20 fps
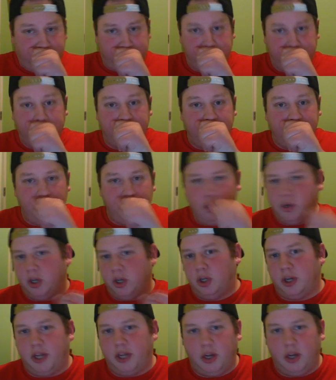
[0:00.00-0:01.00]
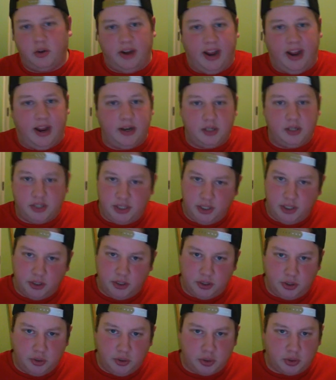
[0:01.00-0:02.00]
You can look at your hand, see your two
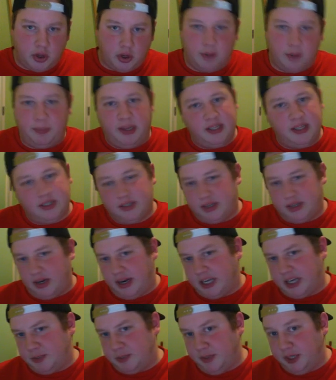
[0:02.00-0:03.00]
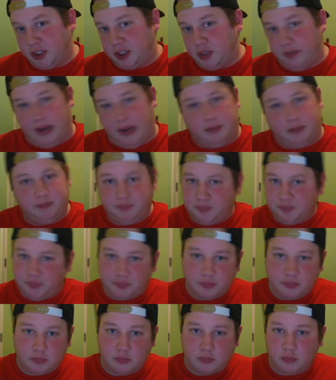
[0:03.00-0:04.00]
Tron pieces and an Expedition Map.
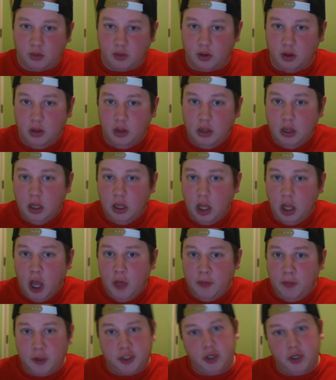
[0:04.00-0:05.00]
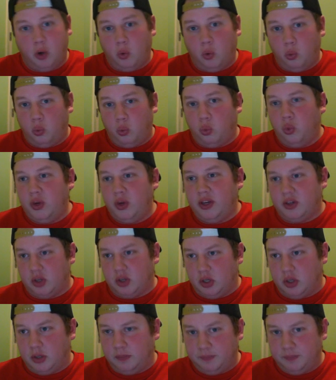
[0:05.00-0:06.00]
There's no real
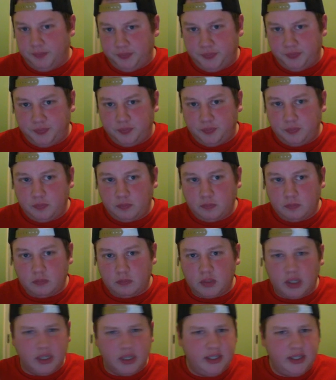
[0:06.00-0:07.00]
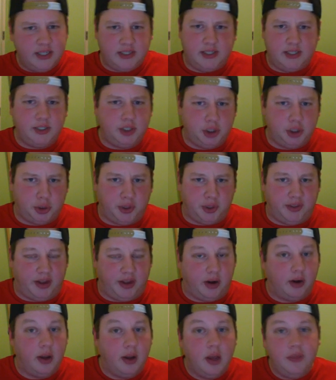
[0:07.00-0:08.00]
decision tree there.
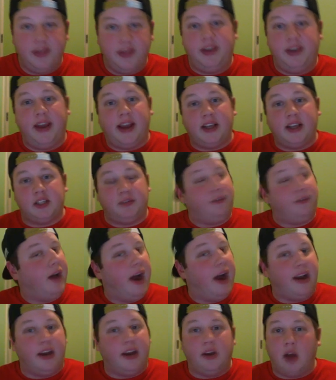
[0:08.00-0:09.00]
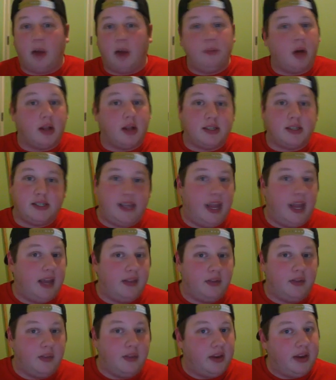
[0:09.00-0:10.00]
The deck is fine, and I'm not saying that
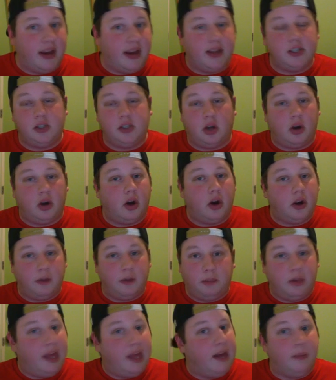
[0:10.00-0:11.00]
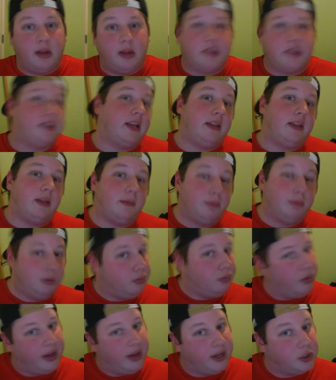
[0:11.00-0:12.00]
the deck is not hard to play, and I'm not saying that
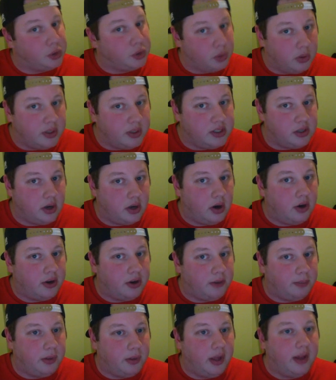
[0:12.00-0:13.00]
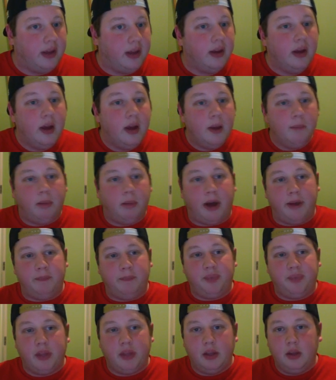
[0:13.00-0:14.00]
Blue-Black Control is not hard to play, but
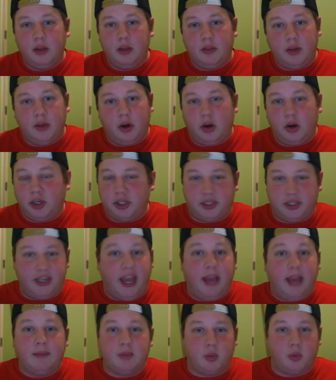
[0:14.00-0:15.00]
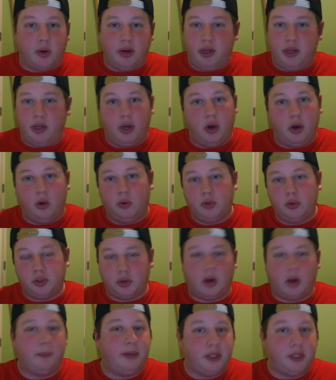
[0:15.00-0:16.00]
there are just games where you go Tron
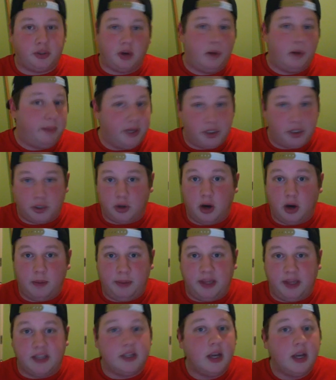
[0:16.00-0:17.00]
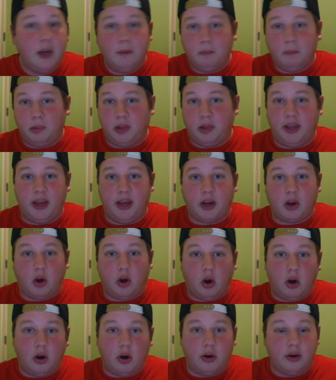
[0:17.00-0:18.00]
piece, Tron piece, Tron piece, play a
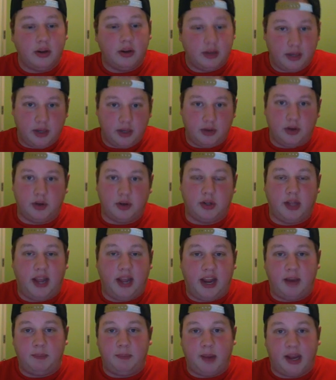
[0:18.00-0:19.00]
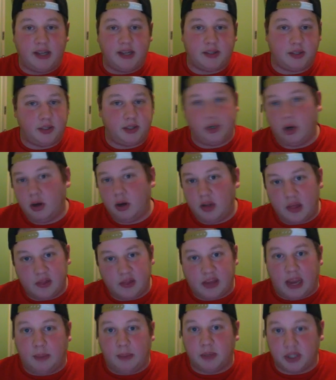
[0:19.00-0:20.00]
Karn, kill your land, pass the turn, and the
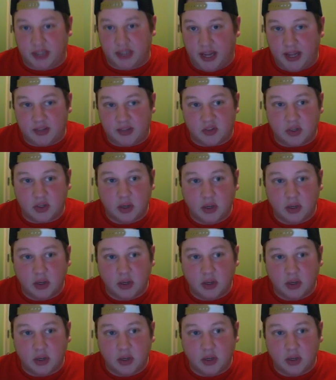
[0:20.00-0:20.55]
game just ends.